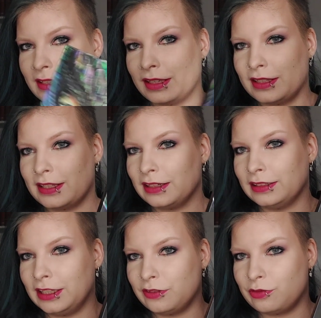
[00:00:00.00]
I still
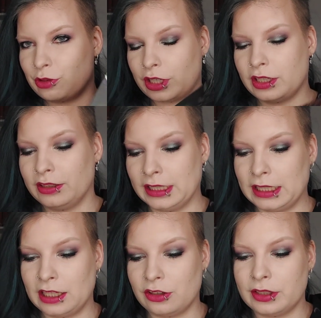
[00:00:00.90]
need 4 in
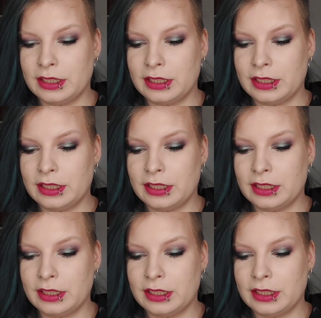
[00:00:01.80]
here.